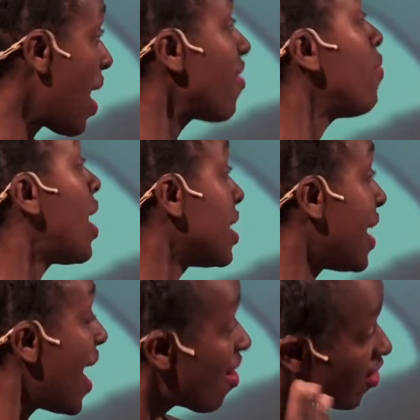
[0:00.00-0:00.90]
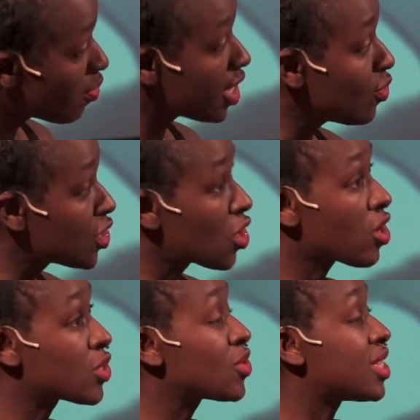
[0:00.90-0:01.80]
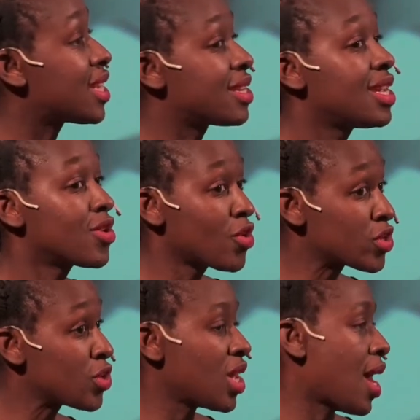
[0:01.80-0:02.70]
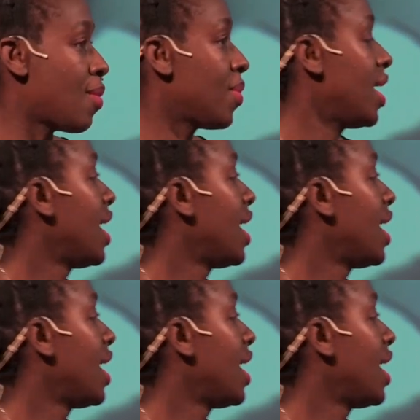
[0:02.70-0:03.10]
Everybody we talked to said, go to Yam.